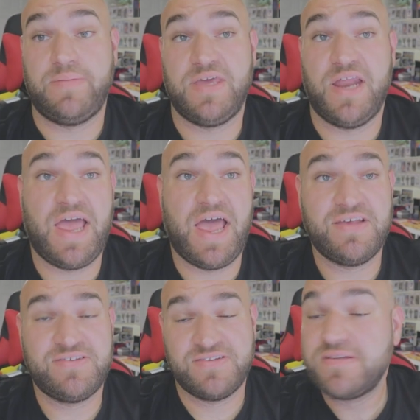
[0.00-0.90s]
I mean, I
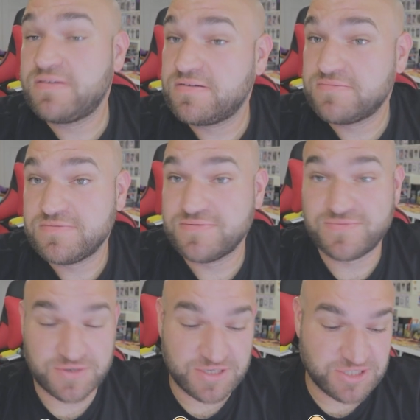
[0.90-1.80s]
asked
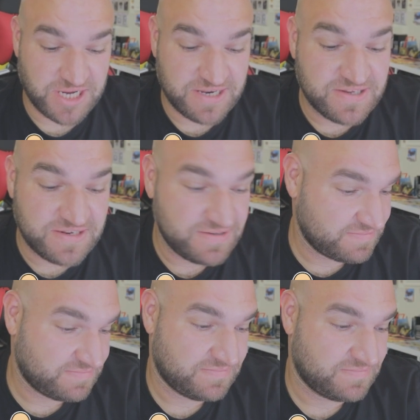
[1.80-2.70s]
for an enchanted.
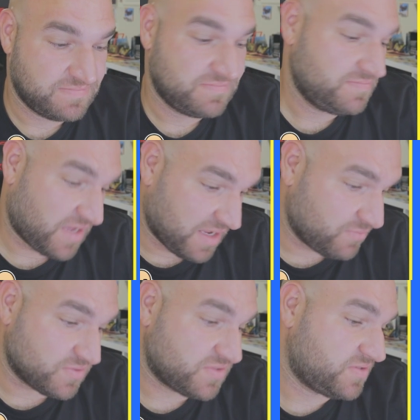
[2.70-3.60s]

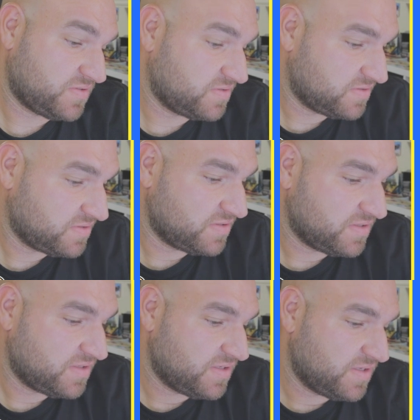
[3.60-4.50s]
I was
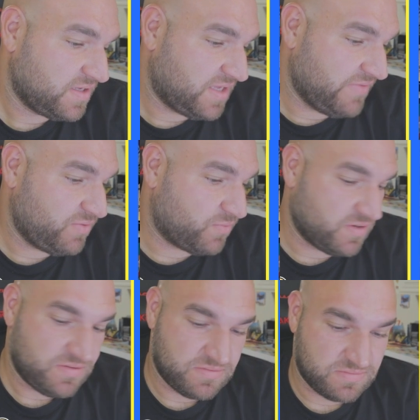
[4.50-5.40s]
given
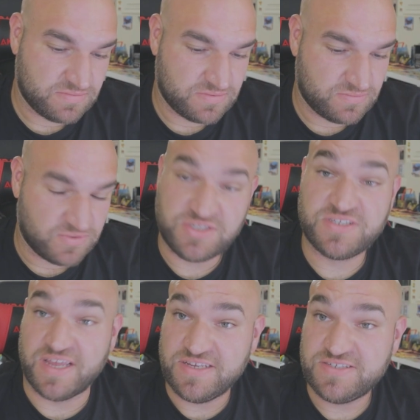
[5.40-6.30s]
one, which
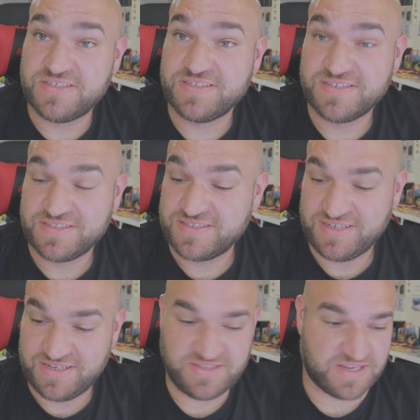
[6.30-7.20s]
is nice.
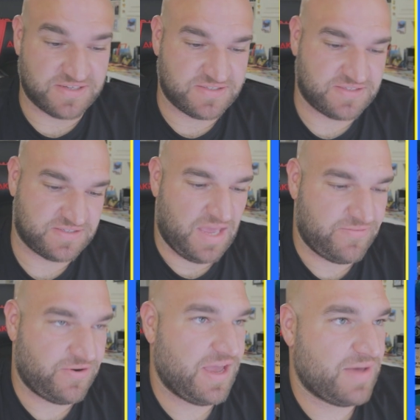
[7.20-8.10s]
It is nice. I'm
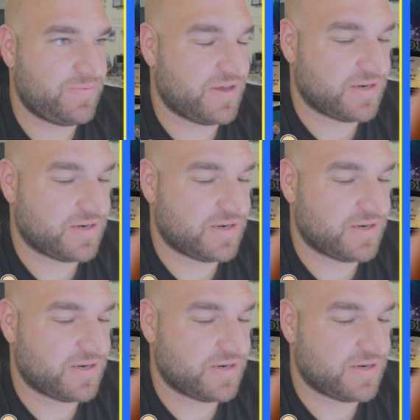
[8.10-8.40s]
very happy,